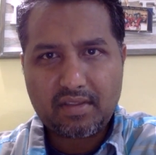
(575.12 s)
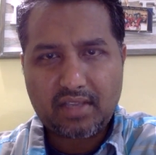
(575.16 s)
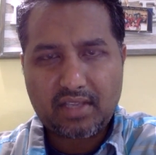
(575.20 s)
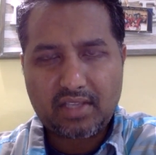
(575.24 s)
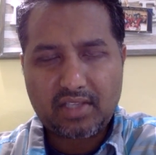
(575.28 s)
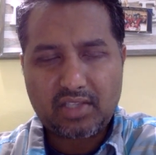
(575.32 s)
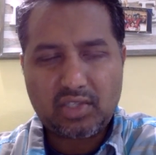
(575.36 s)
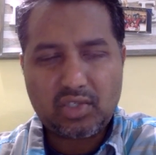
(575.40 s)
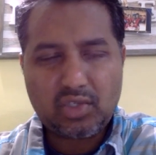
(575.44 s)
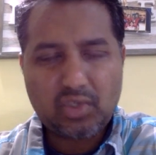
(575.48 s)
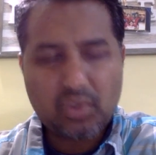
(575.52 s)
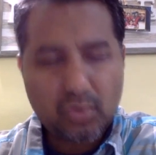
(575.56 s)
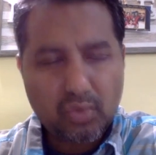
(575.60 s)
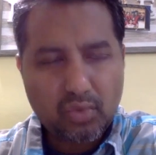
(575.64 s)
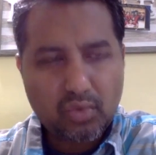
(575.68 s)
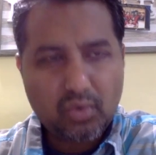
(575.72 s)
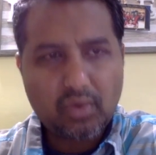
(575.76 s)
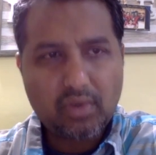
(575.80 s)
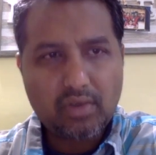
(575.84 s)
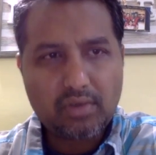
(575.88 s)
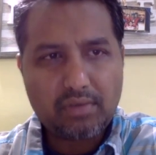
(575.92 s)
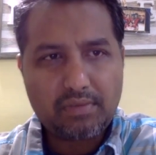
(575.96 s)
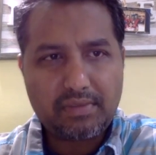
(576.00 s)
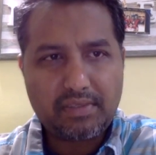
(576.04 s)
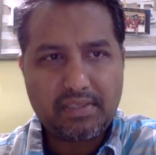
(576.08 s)
that you
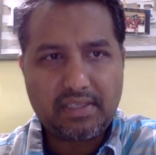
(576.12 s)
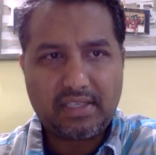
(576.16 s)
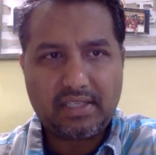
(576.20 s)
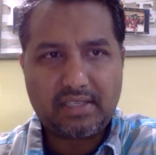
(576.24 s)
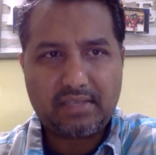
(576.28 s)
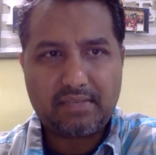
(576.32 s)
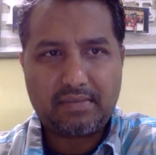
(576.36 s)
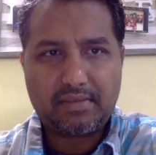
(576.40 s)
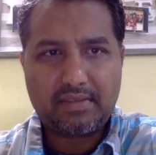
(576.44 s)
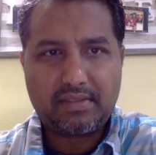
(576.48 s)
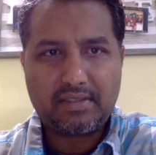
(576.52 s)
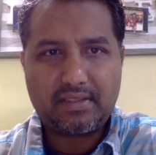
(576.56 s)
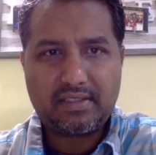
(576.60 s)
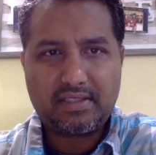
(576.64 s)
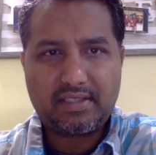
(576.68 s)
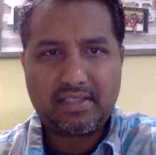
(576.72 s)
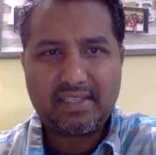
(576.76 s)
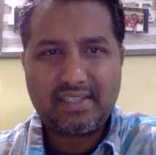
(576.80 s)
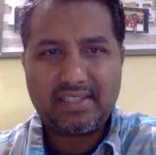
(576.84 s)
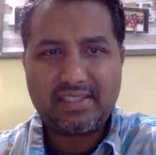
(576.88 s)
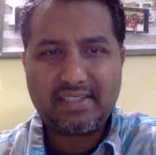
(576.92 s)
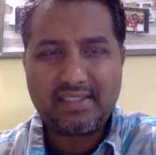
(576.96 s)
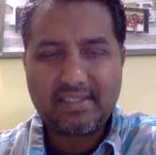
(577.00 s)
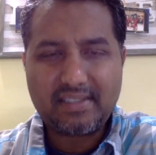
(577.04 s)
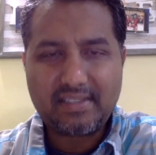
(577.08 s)
will be able to
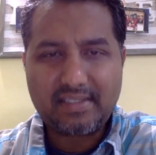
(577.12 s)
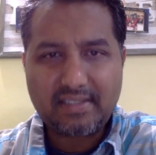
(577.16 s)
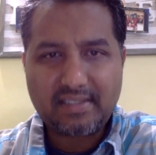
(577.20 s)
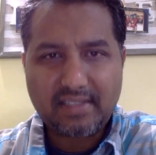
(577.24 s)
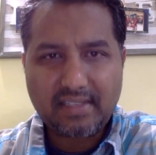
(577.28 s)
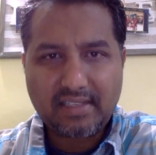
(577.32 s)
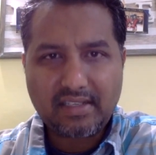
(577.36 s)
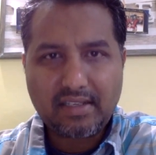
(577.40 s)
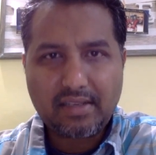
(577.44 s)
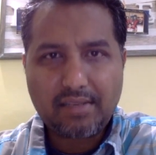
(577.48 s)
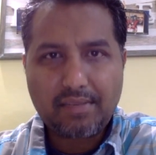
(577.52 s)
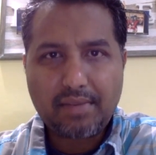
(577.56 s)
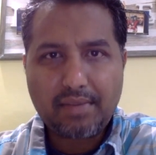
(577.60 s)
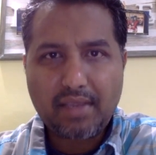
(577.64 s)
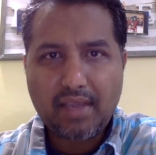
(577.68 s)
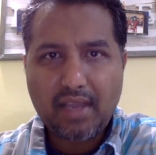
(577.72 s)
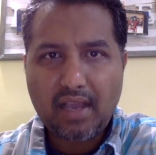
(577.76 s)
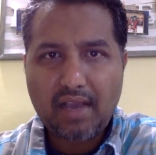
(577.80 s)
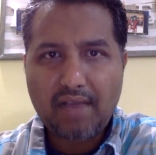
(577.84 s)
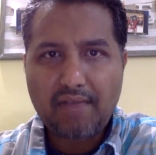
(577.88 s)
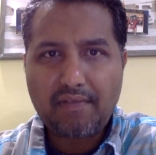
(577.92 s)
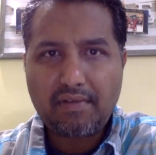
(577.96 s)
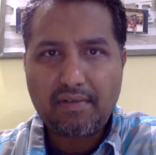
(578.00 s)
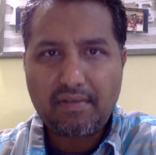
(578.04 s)
intercede on behalf